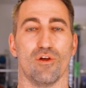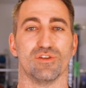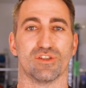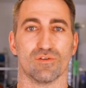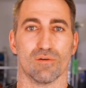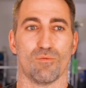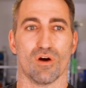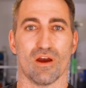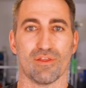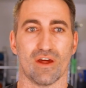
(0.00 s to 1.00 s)
Those who are
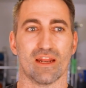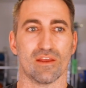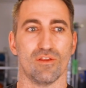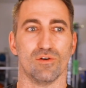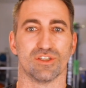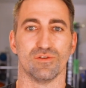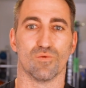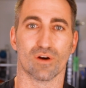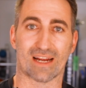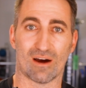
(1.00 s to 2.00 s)
more athletic and those who
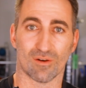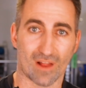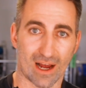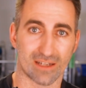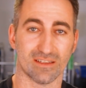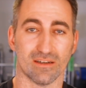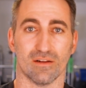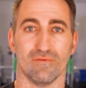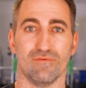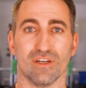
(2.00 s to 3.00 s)
work out a lot
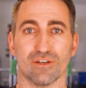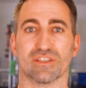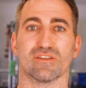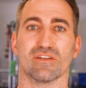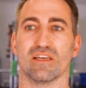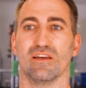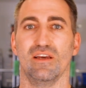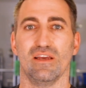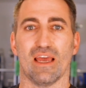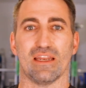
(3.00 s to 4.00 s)
and vigorously,
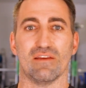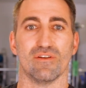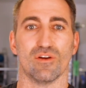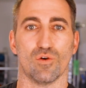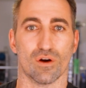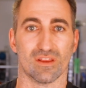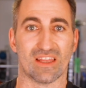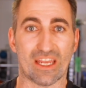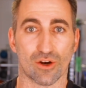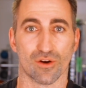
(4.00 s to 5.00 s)
and even who are
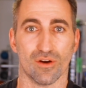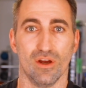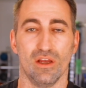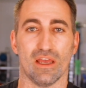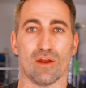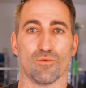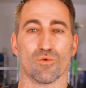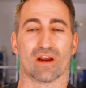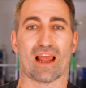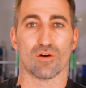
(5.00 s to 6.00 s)
leaner and
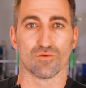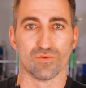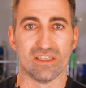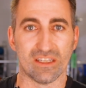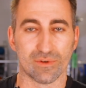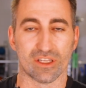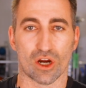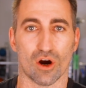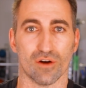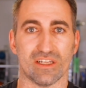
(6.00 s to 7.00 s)
work out really
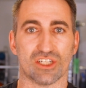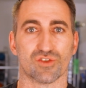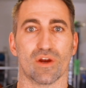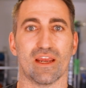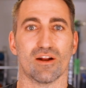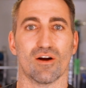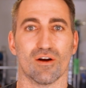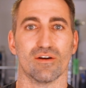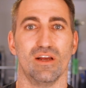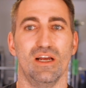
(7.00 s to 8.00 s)
hard and they train
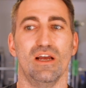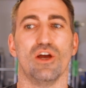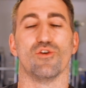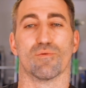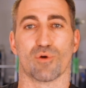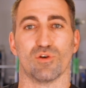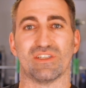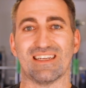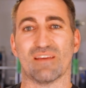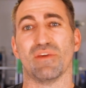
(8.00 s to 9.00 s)
hard, your
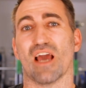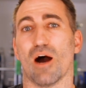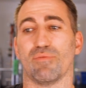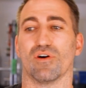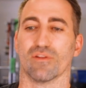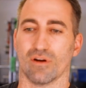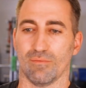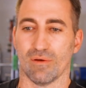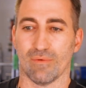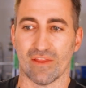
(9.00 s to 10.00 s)
protein can be up a little
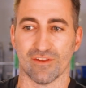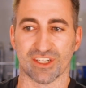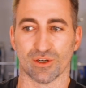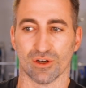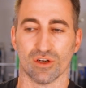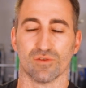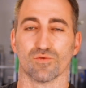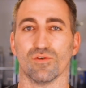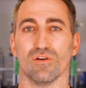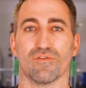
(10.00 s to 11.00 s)
bit. And so a good
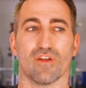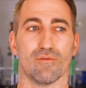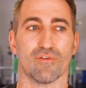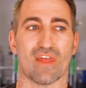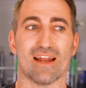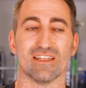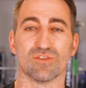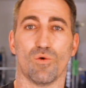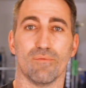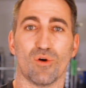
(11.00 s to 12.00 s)
rule of thumb for that is
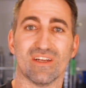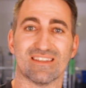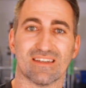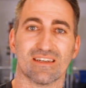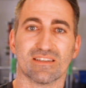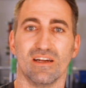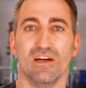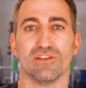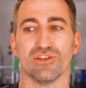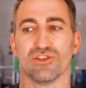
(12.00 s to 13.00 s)
1.6
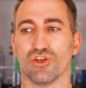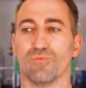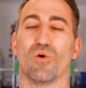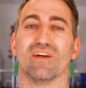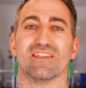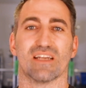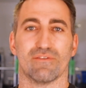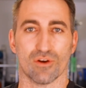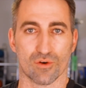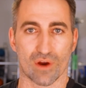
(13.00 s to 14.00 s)
to
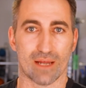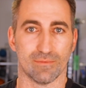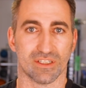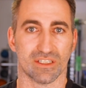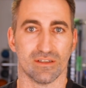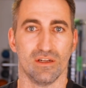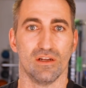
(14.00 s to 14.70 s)
2.7 grams